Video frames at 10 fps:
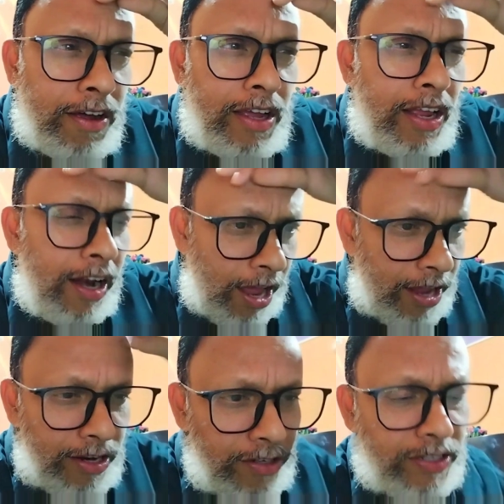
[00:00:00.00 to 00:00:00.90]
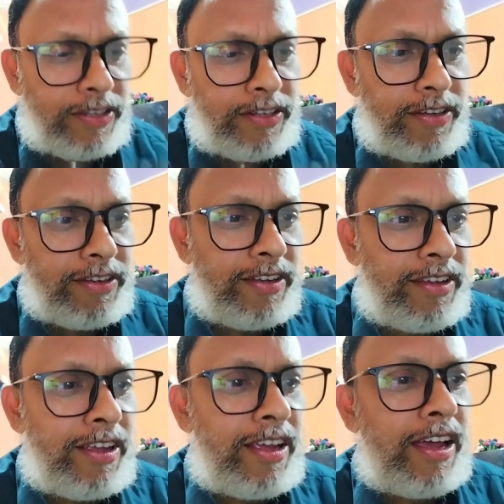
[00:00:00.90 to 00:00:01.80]
lines,
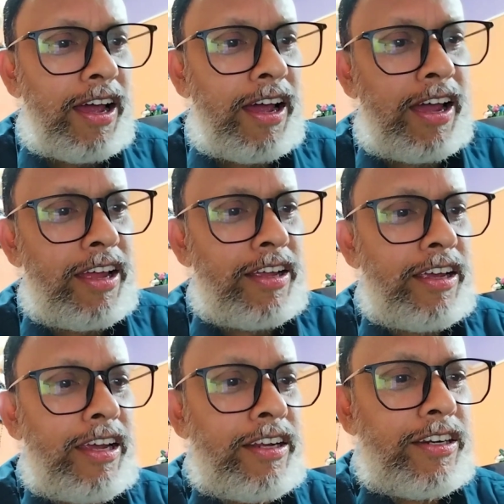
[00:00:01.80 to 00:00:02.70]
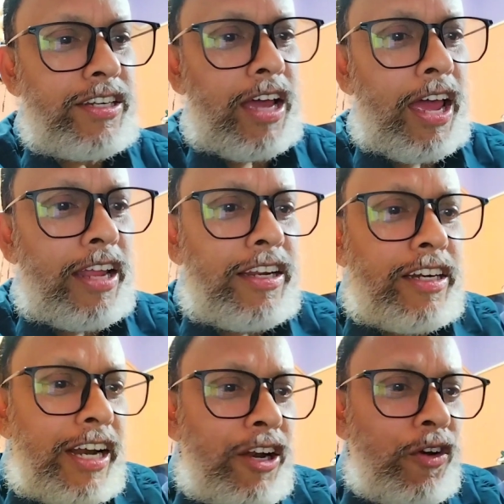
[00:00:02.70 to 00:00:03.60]
and it
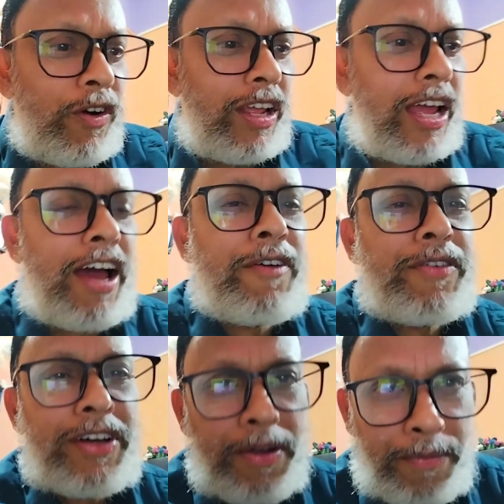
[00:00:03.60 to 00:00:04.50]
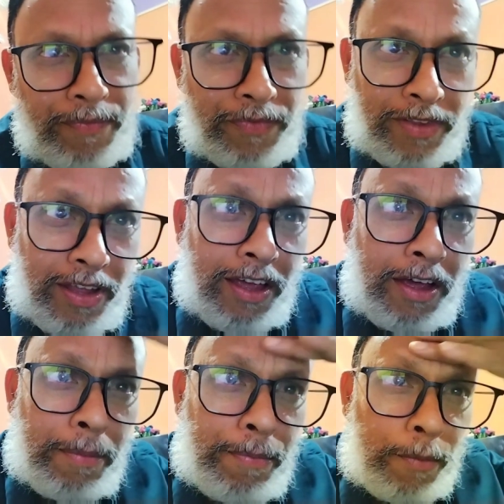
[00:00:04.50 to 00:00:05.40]
did not have a
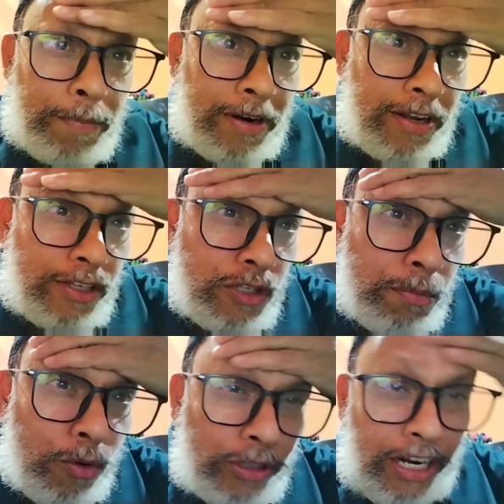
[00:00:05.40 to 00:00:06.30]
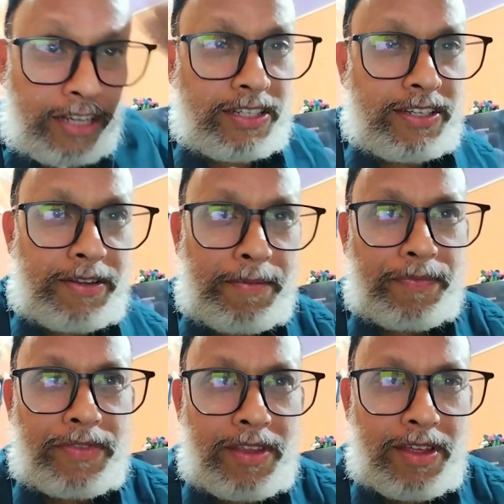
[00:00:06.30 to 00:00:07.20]
proper smoothness.
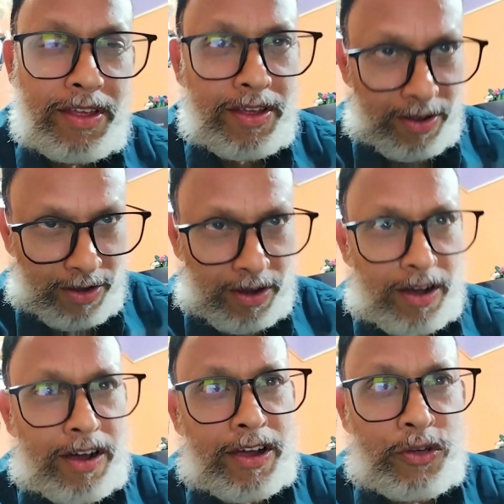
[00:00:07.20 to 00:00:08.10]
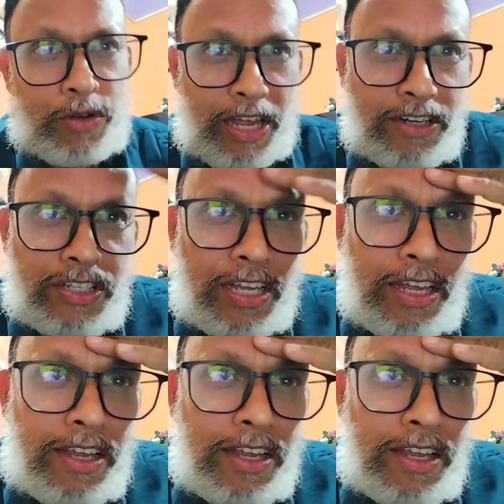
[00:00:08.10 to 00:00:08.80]
You can say